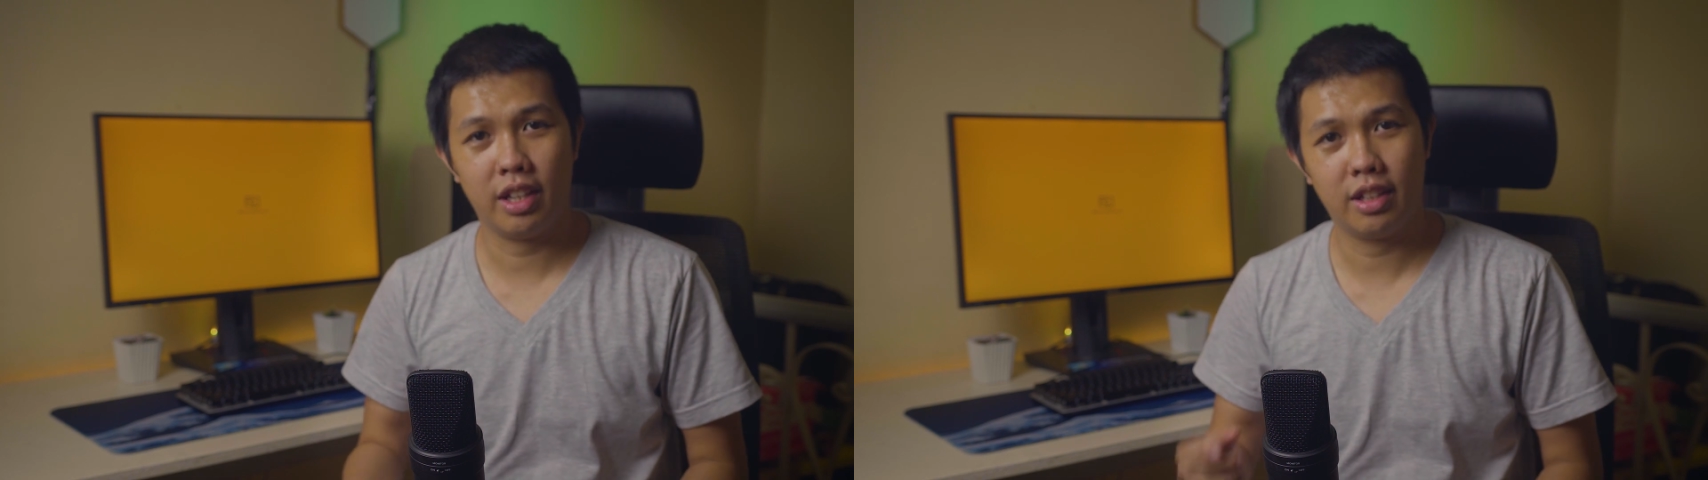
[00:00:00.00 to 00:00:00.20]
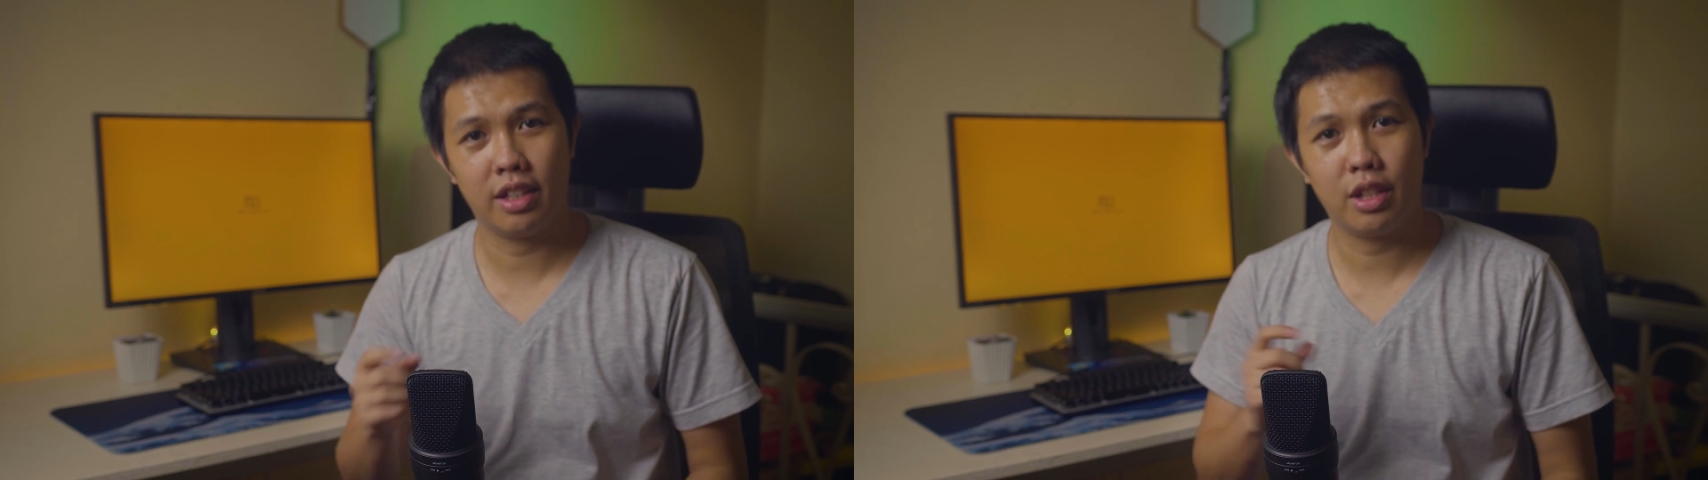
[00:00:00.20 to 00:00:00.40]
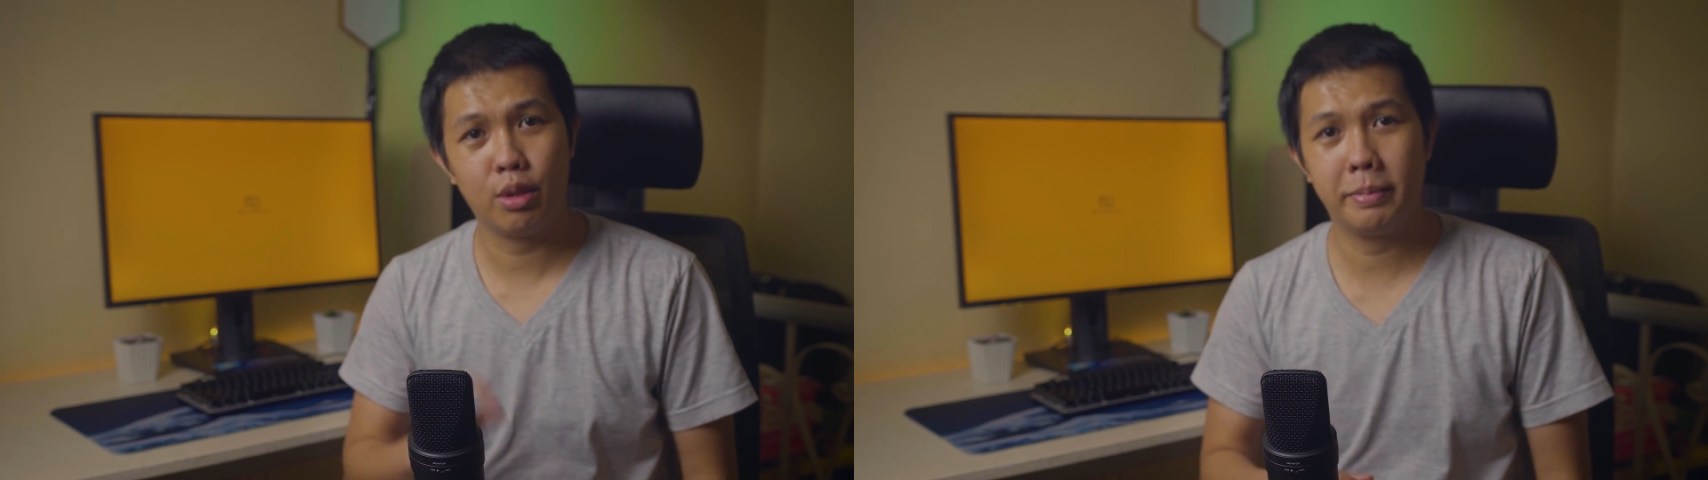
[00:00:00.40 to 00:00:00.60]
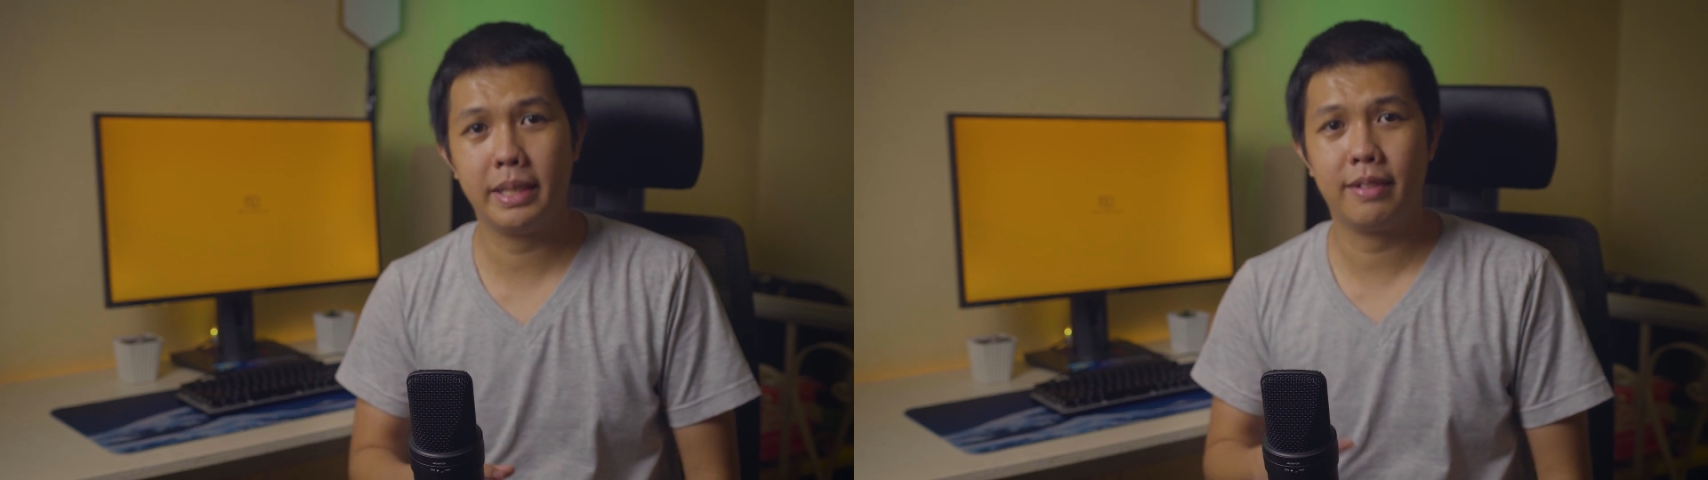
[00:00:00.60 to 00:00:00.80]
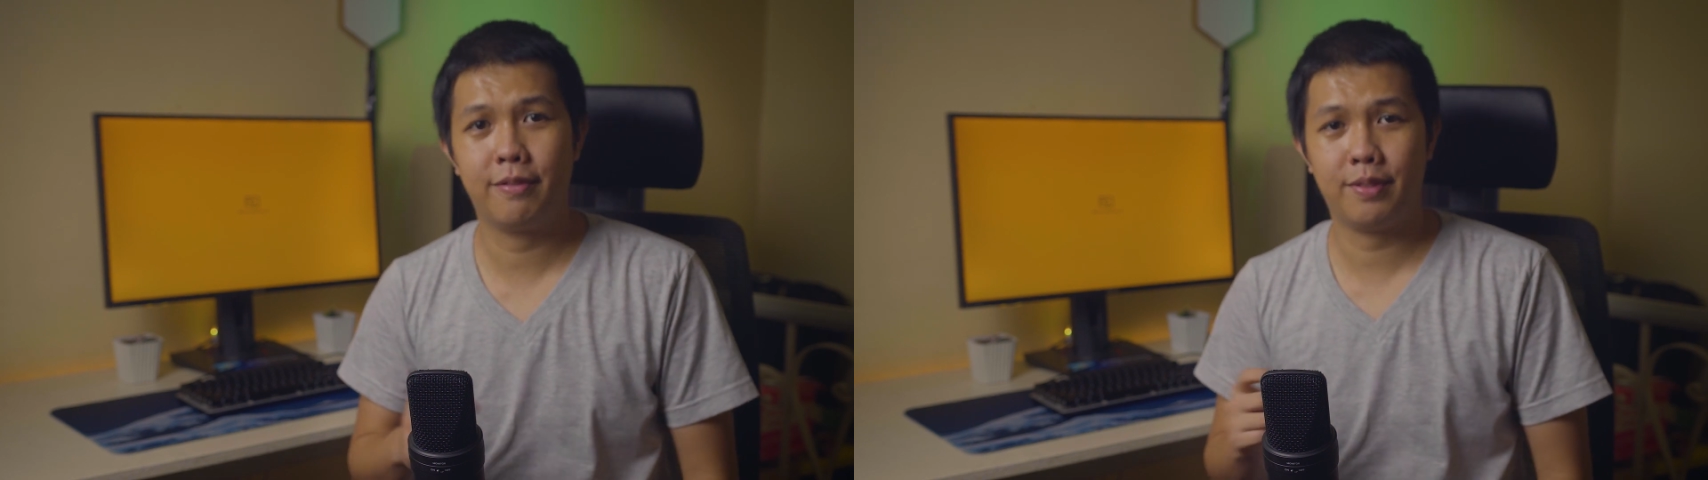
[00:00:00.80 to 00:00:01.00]
and the
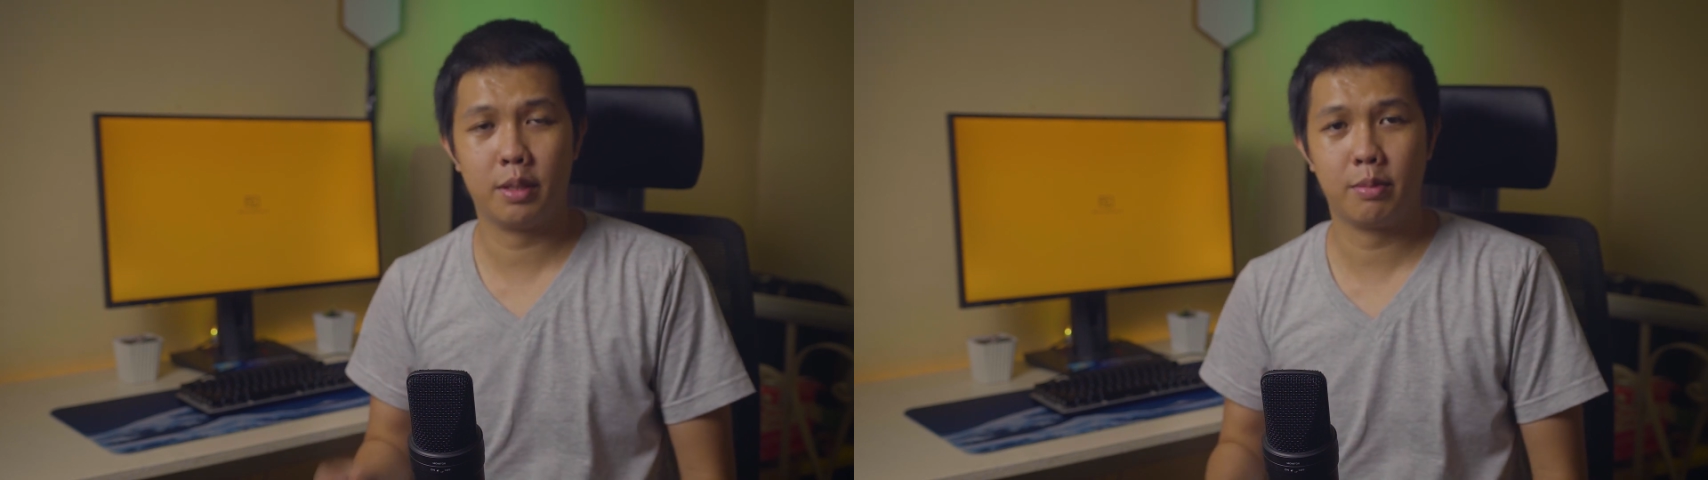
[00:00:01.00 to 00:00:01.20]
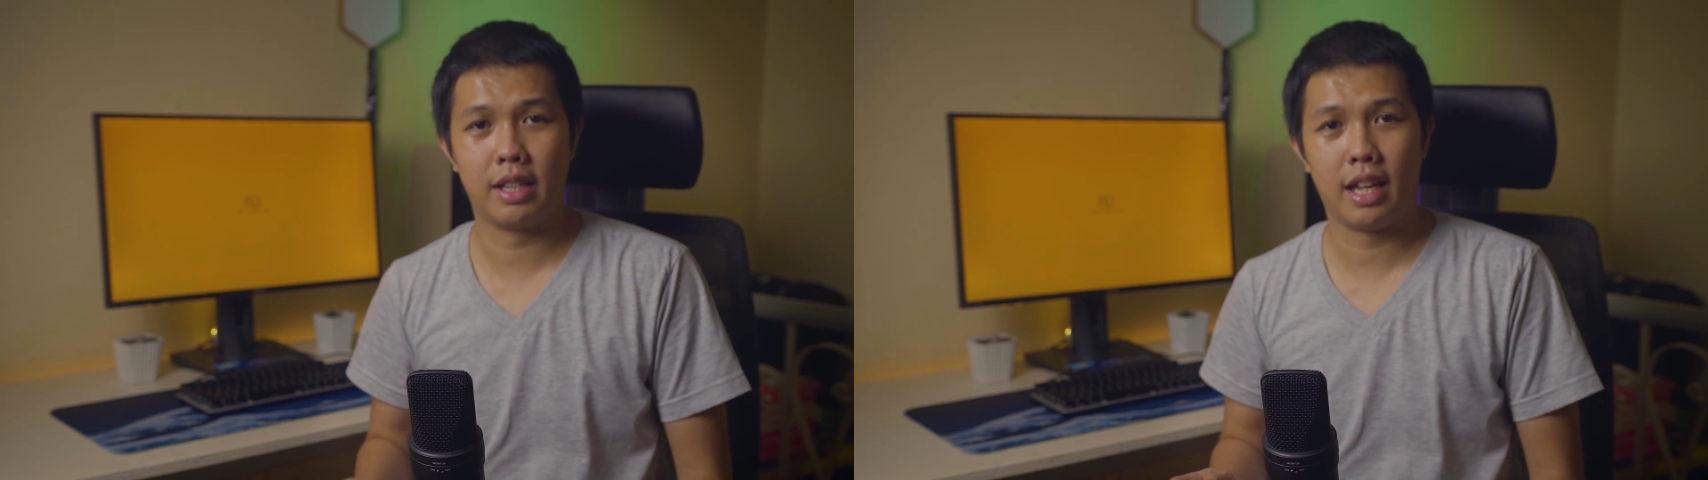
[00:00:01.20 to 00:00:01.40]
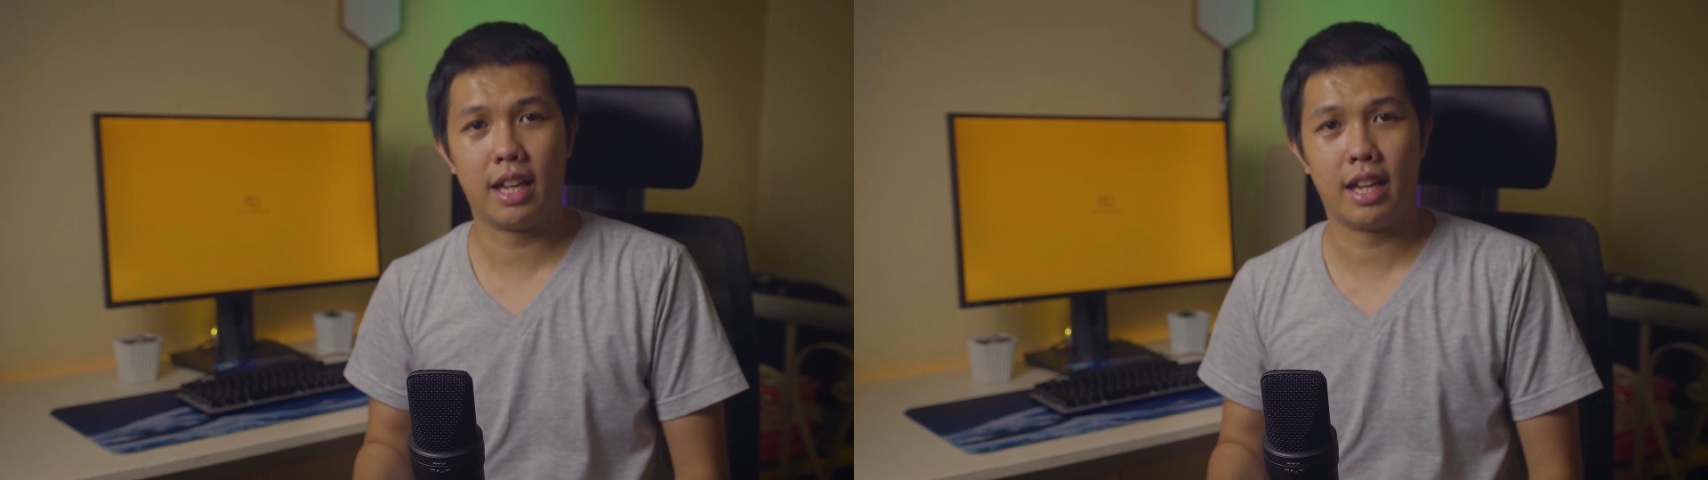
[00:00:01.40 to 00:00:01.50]
Yooben Films